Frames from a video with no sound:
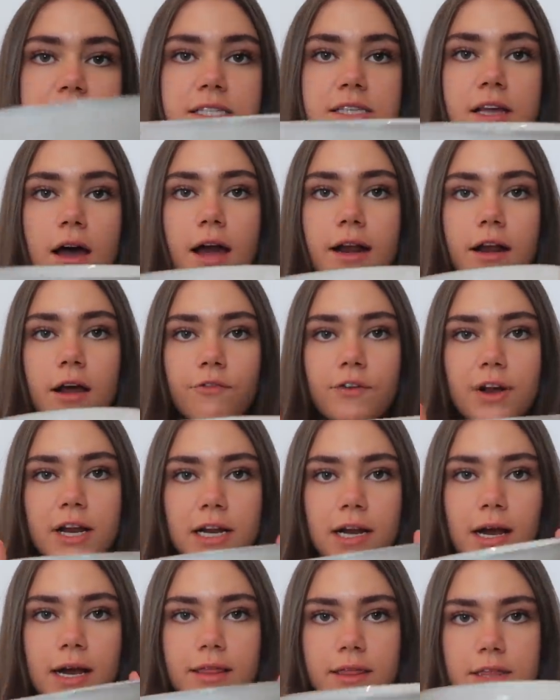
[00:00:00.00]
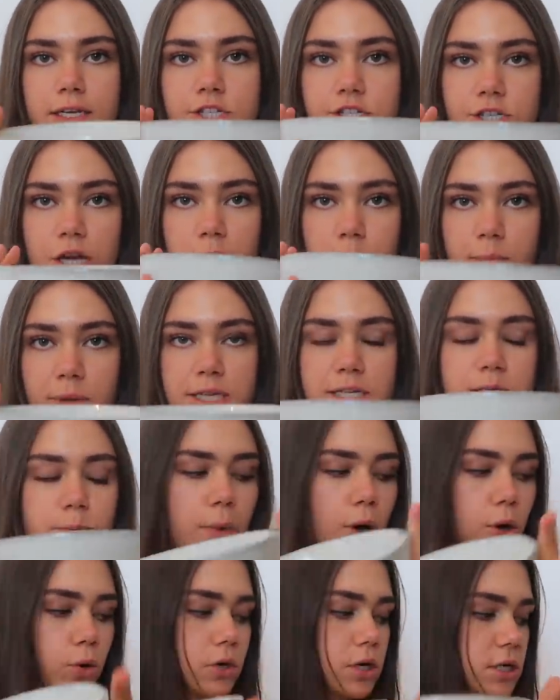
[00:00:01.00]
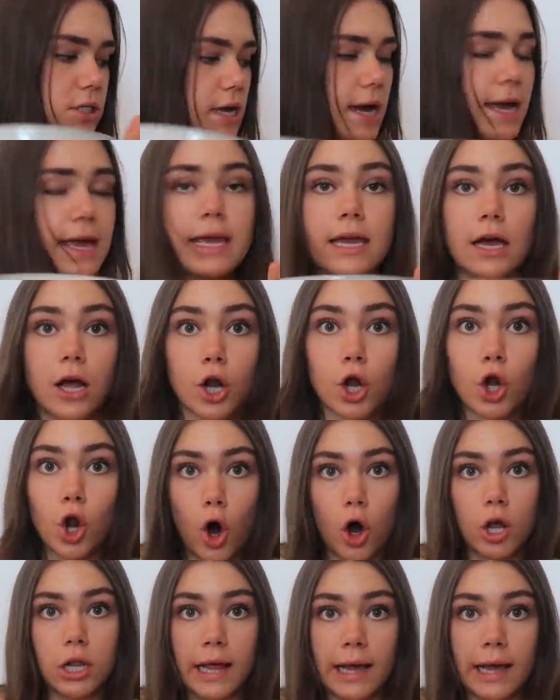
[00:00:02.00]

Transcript: design. I really like the shape of this bowl because I eat a lot.